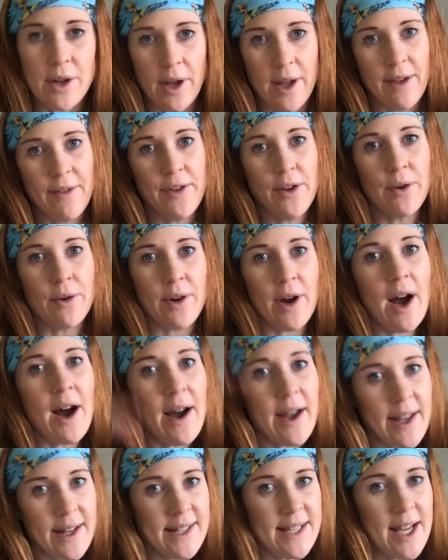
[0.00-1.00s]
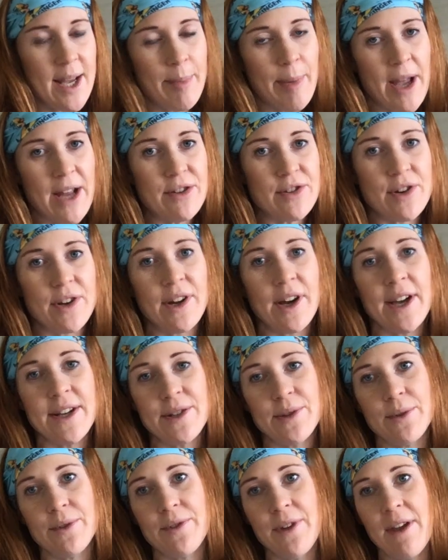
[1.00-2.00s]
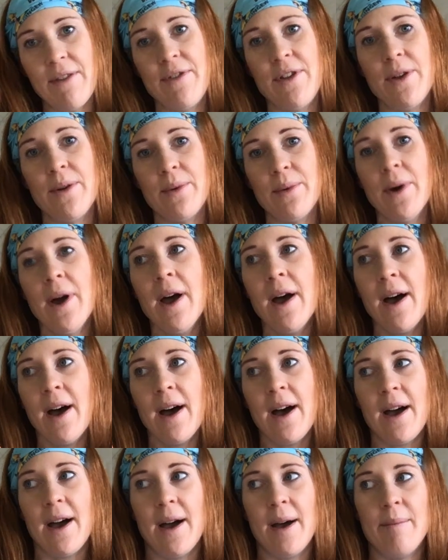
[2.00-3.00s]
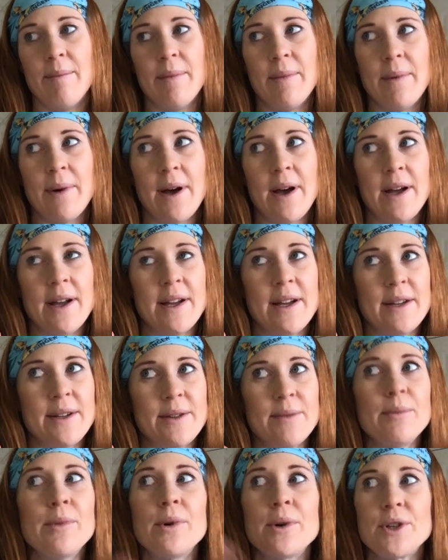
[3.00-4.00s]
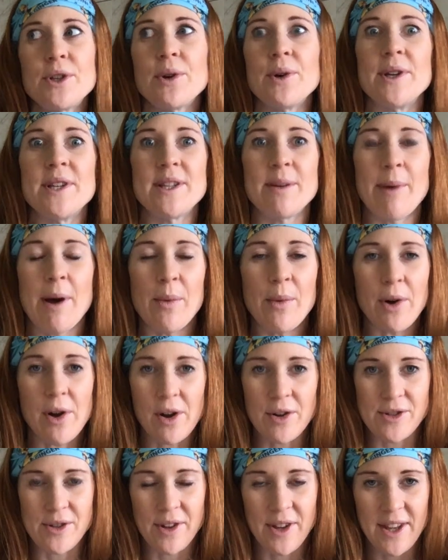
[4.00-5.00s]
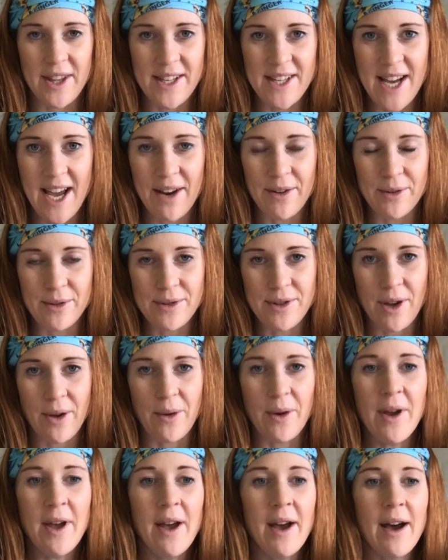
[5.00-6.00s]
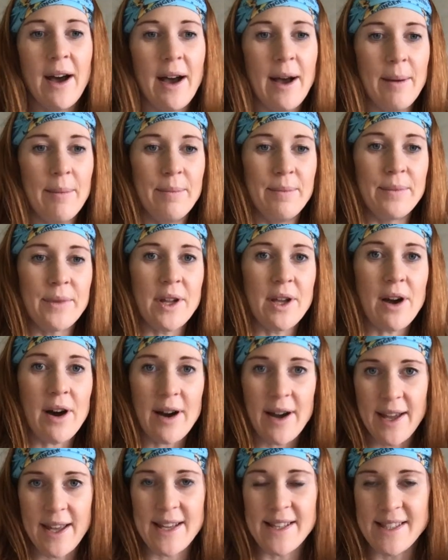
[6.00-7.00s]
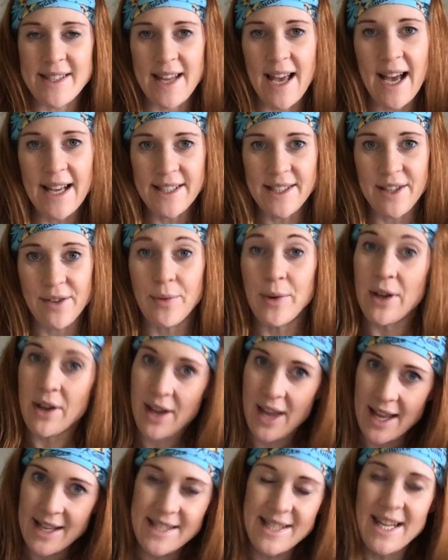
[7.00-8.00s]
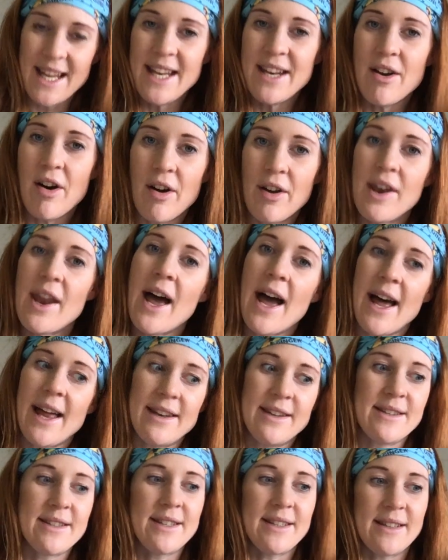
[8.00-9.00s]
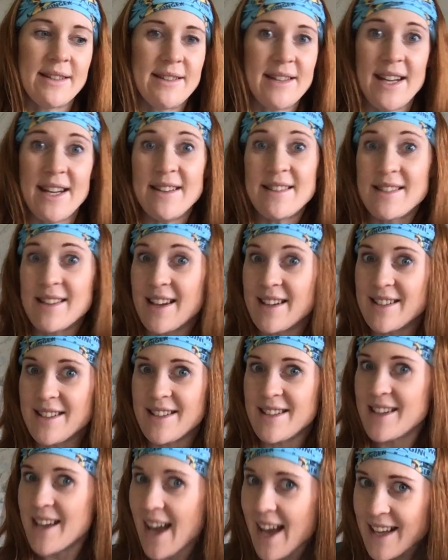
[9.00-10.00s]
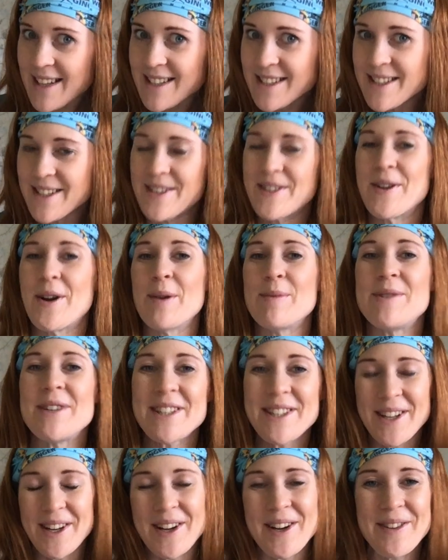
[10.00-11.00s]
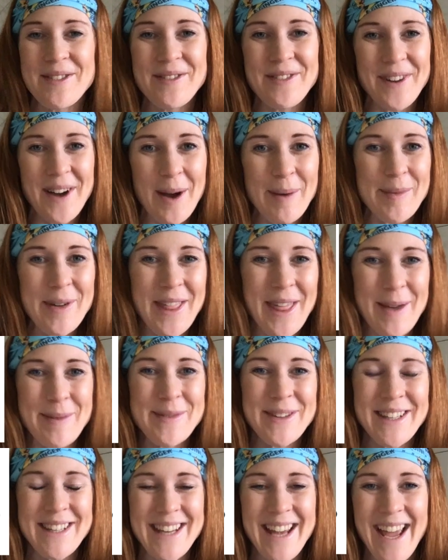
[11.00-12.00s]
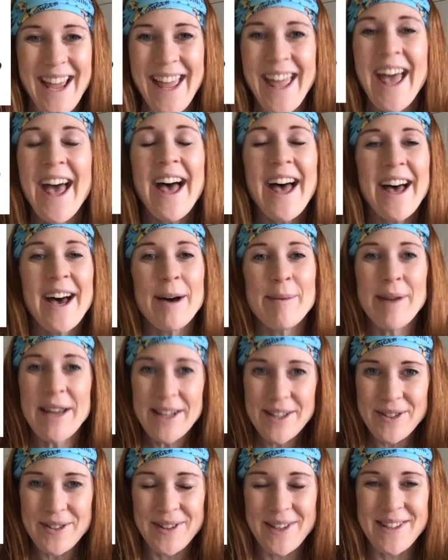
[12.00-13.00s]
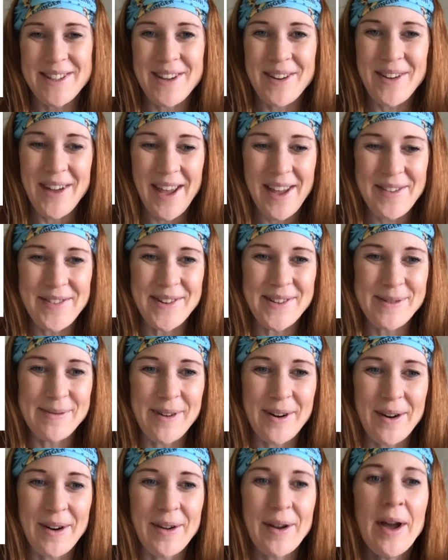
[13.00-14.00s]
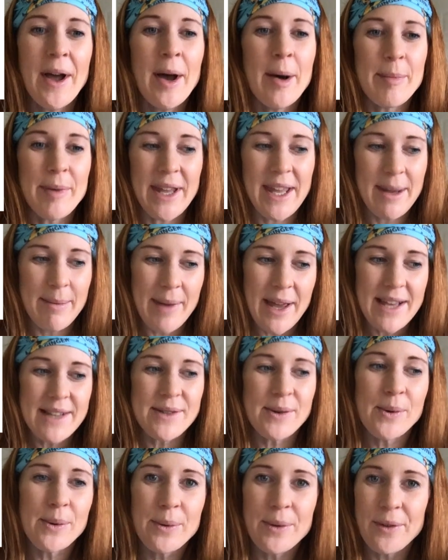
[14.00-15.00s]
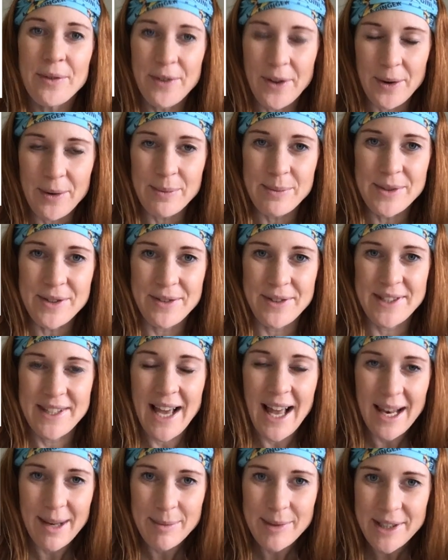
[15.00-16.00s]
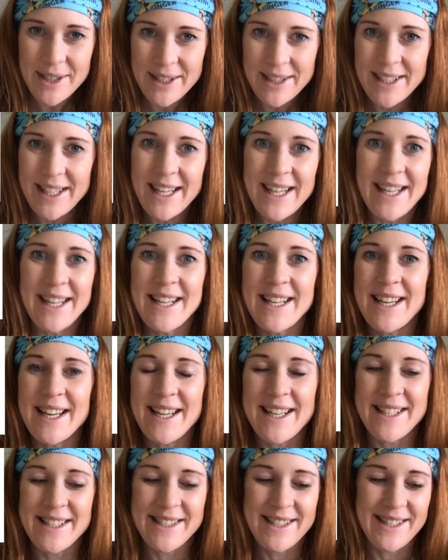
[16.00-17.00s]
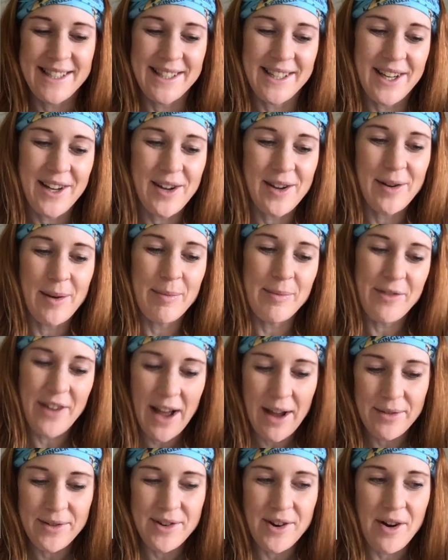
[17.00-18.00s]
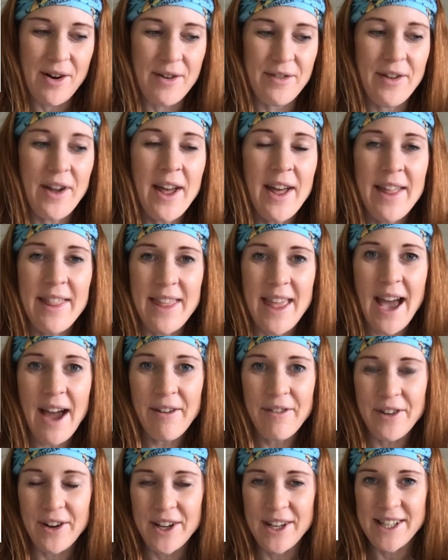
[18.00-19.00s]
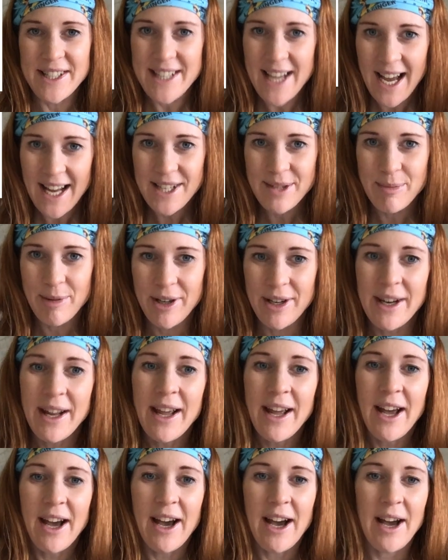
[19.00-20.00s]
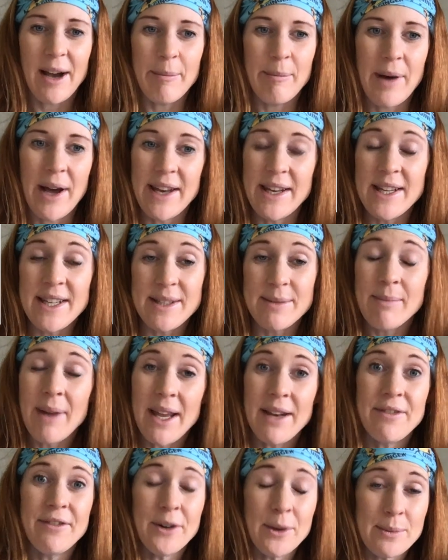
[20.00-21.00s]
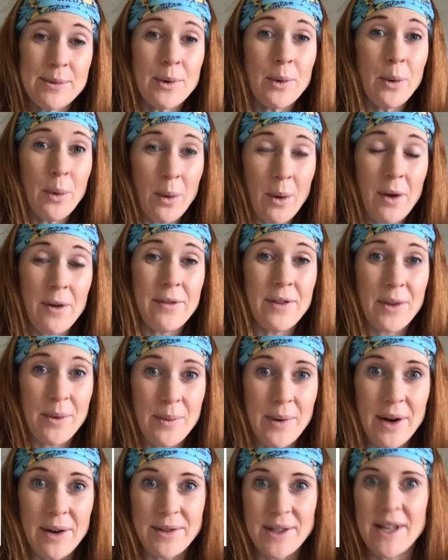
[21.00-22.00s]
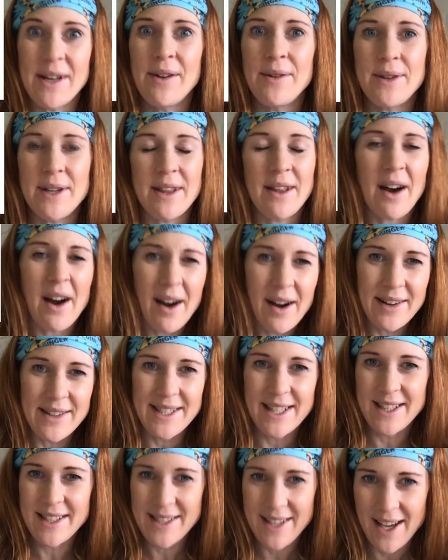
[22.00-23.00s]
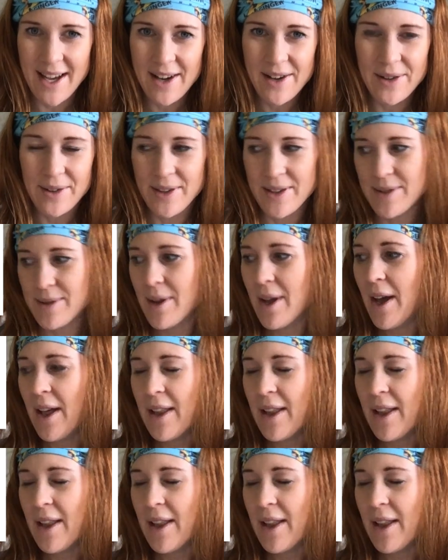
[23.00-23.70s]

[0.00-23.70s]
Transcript: if you're a higher tier patron, I sort of give you more choice about what goes on in the channel. So Guy has asked if we could get Dean on, and Dean said yes. So I'm just going to confirm with him today, make sure he's okay for tomorrow. But he makes all the films for Salomon. He is the founder of the African Attachment, and he's made films all over the world, including the Arctic Circle. There's